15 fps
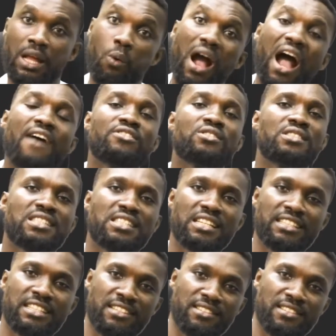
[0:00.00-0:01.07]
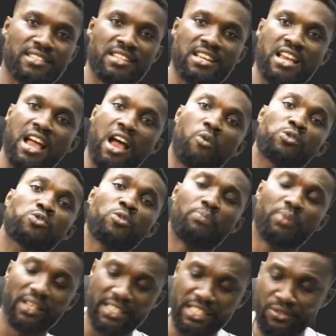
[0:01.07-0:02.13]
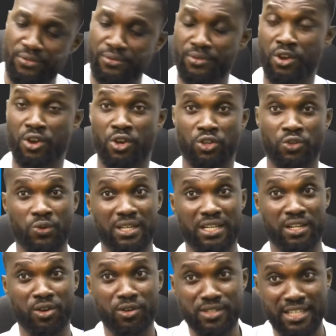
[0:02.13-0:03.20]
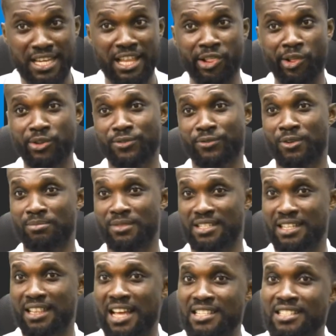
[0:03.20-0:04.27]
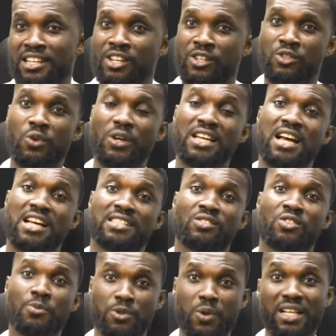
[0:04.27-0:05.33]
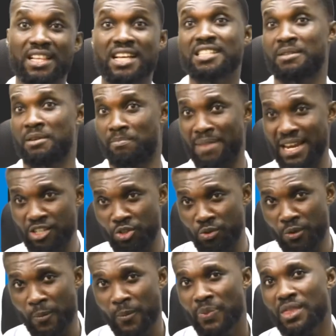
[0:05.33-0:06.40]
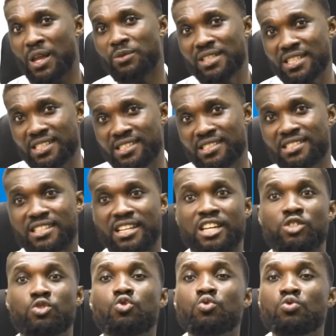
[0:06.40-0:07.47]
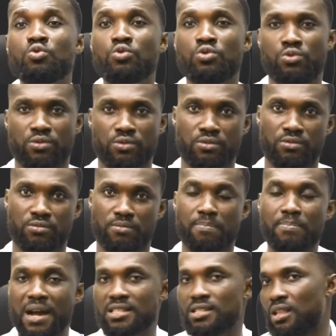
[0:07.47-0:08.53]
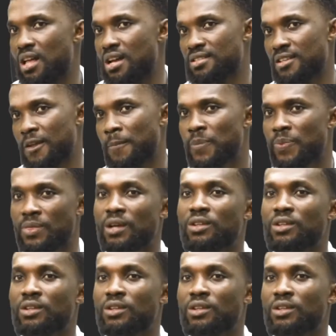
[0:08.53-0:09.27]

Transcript: Now, having said this, I want to believe you got a lot from this class. So in our subsequent class, mind you, now this is a two-part class.